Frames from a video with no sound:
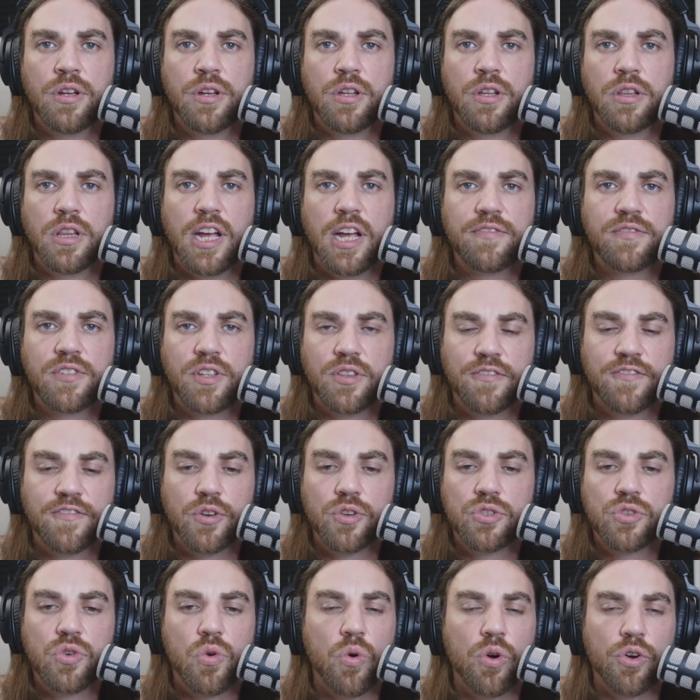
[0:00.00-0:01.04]
left in the
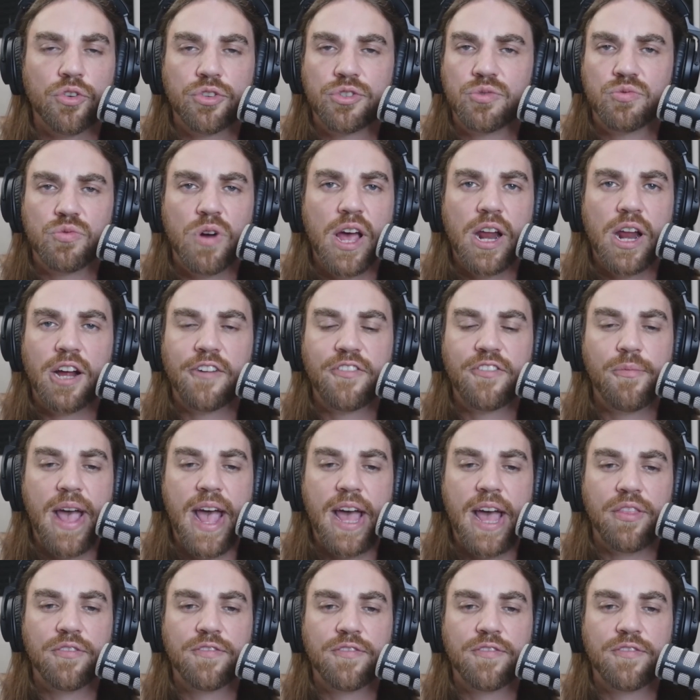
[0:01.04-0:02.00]
first quarter. So right off the bat